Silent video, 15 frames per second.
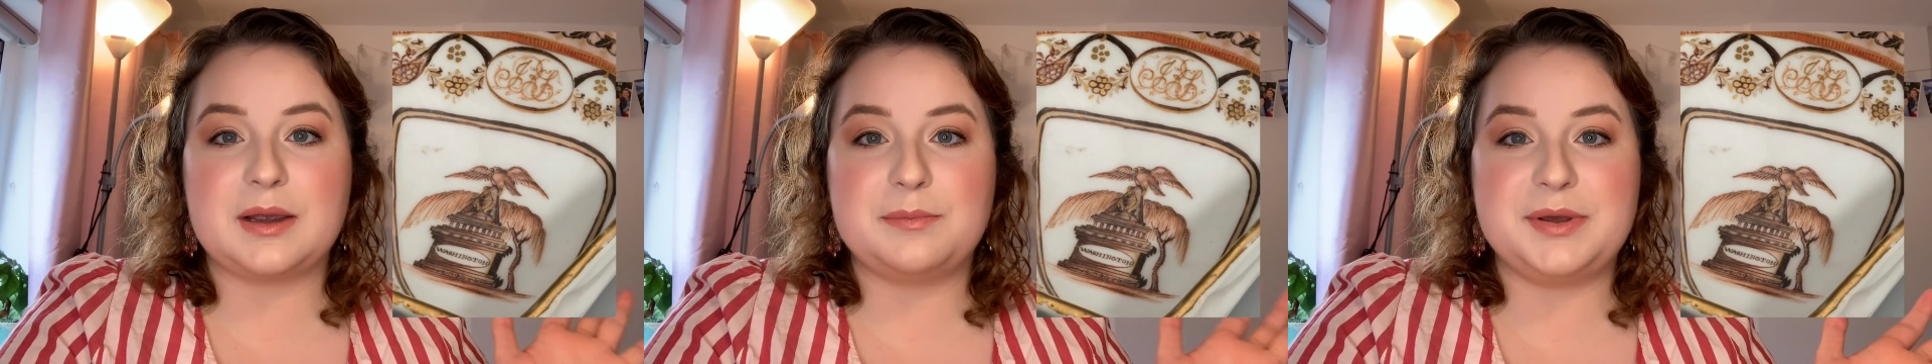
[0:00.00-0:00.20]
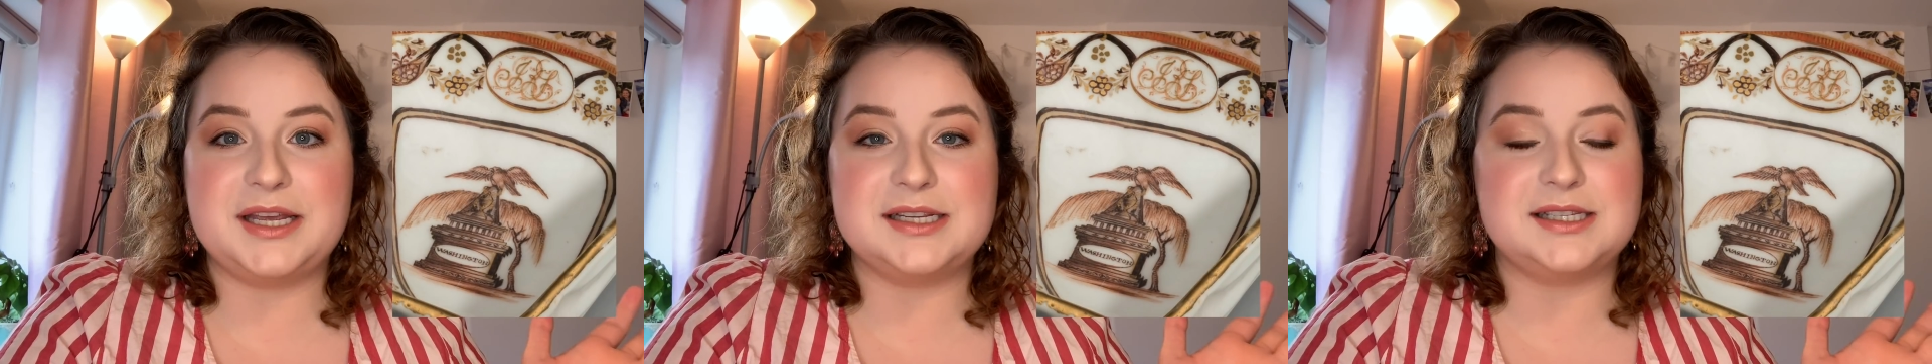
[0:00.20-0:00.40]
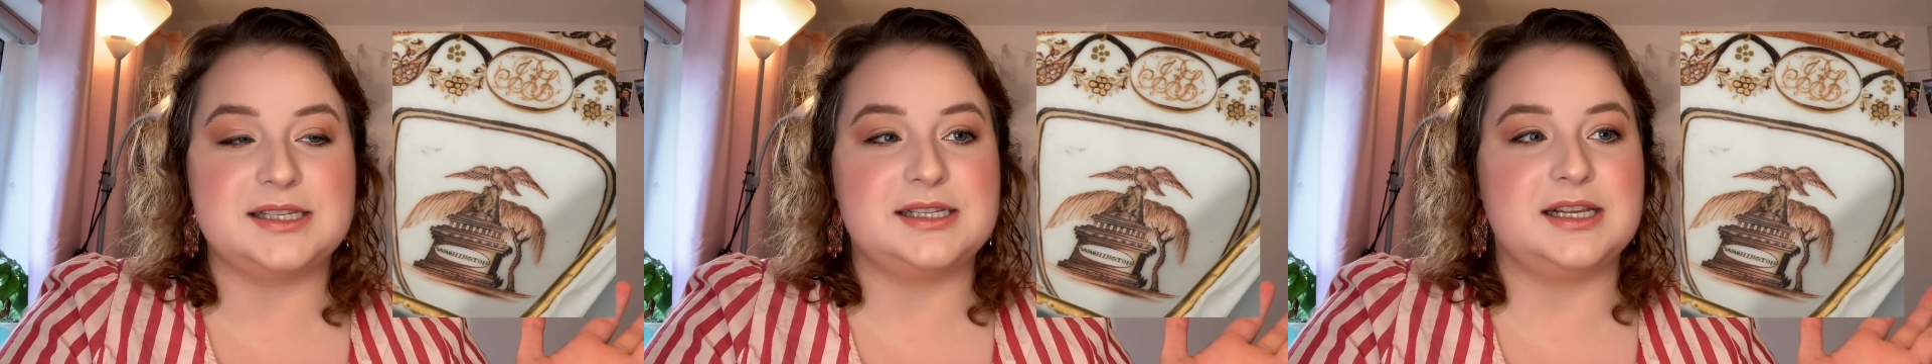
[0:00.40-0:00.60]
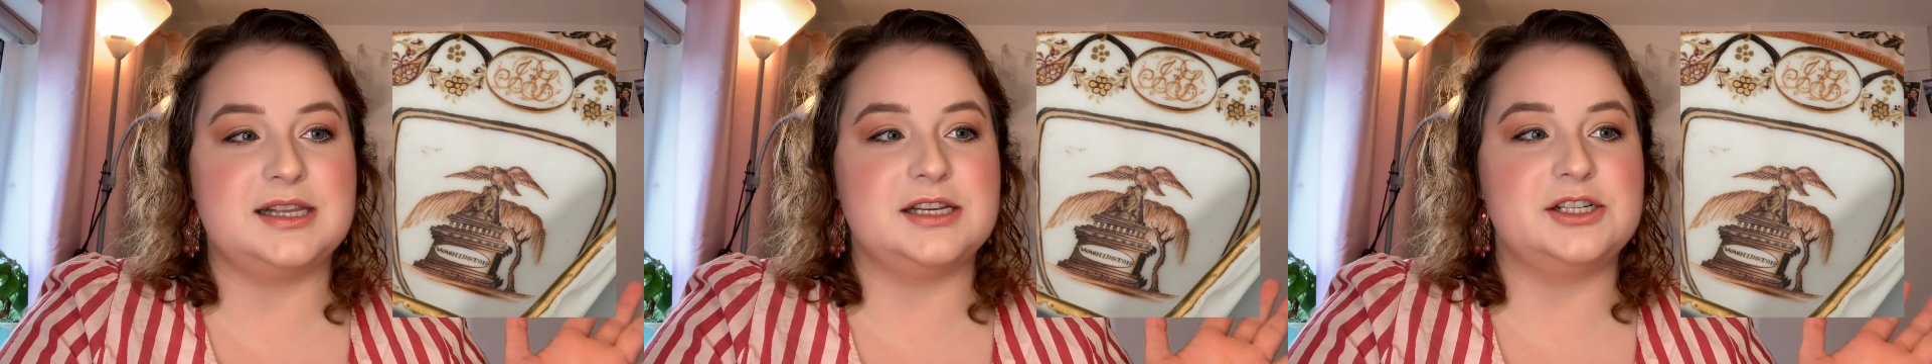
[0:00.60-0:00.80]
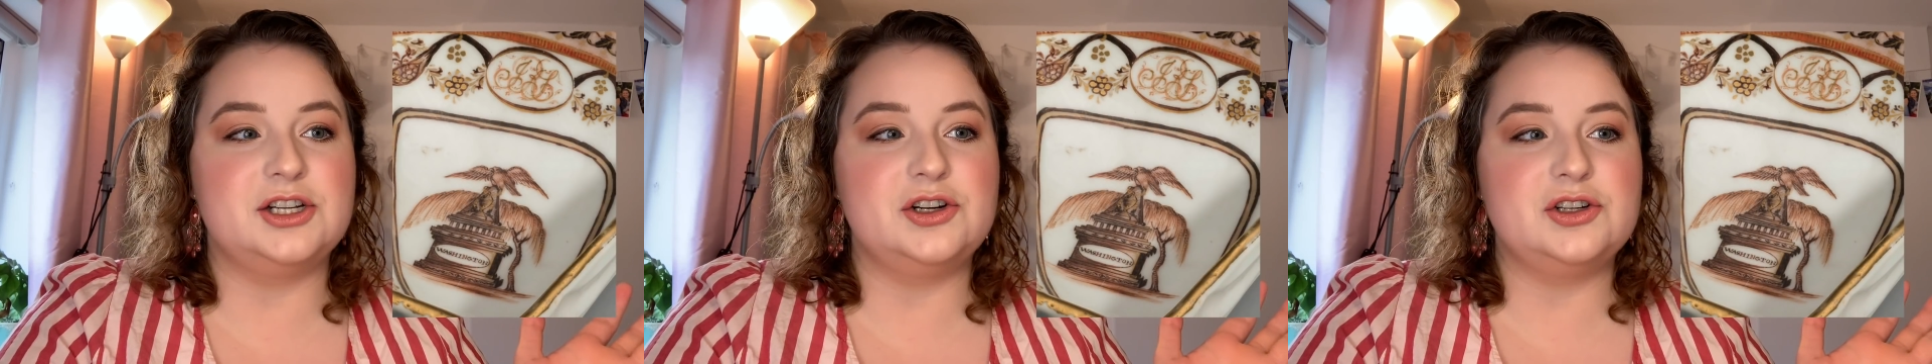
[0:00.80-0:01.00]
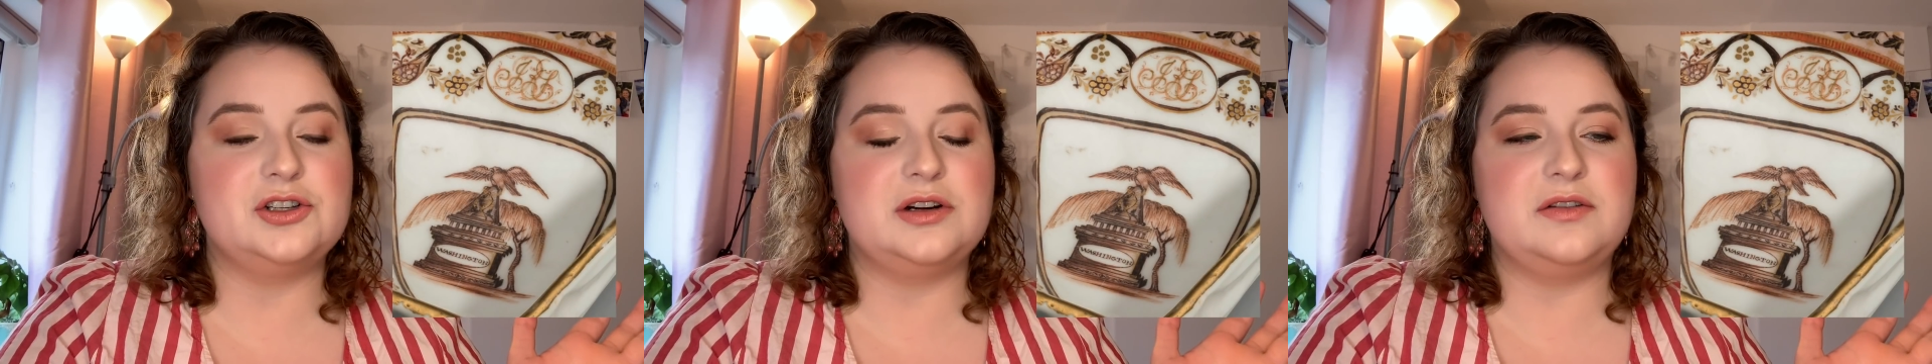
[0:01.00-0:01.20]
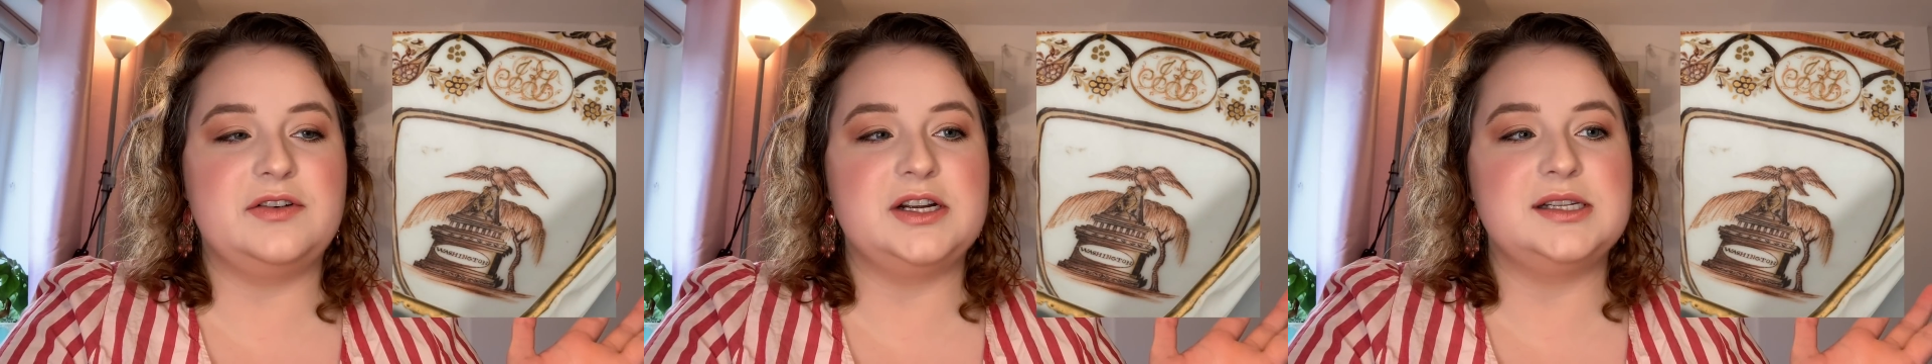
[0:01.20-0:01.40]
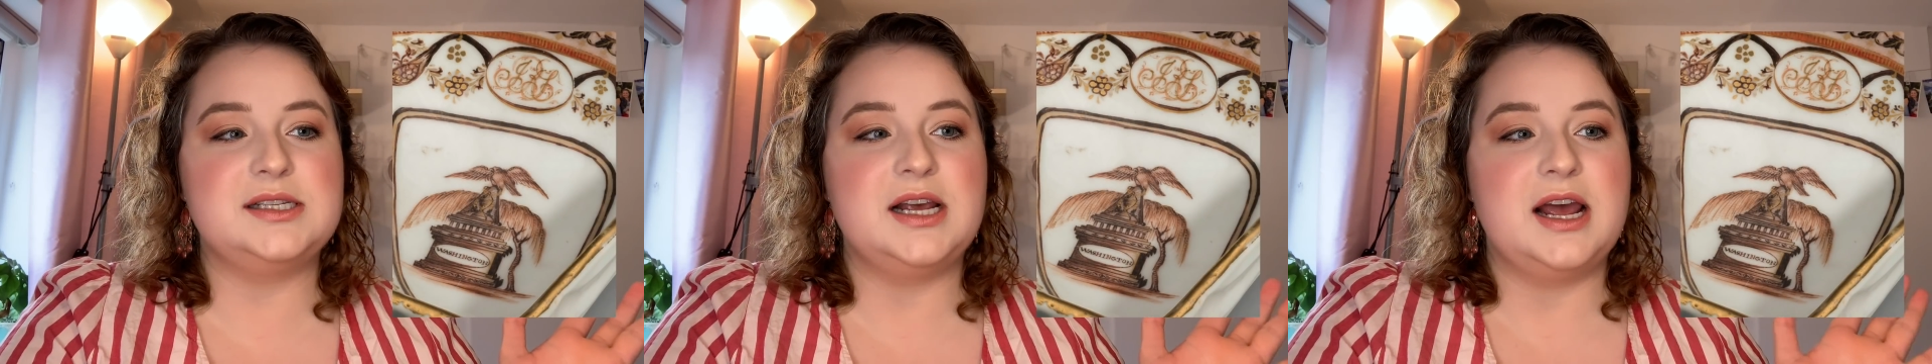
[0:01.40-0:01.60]
pieces in the dinner
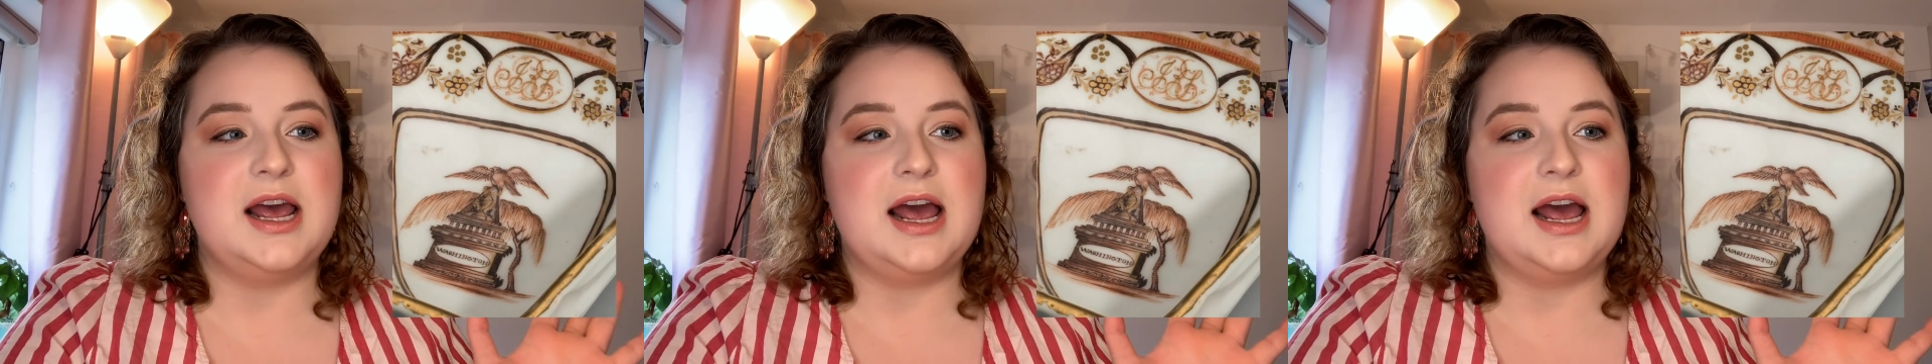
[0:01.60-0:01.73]
service